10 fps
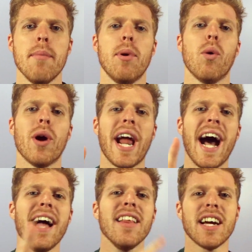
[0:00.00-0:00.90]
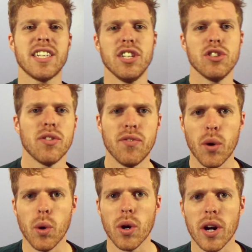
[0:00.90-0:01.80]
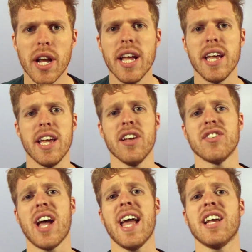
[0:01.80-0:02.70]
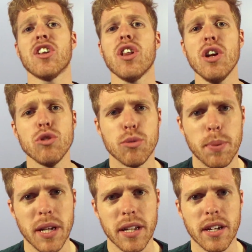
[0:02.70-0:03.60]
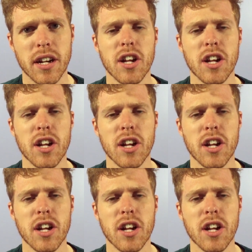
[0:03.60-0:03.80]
but what I like to use them for is a clothespin.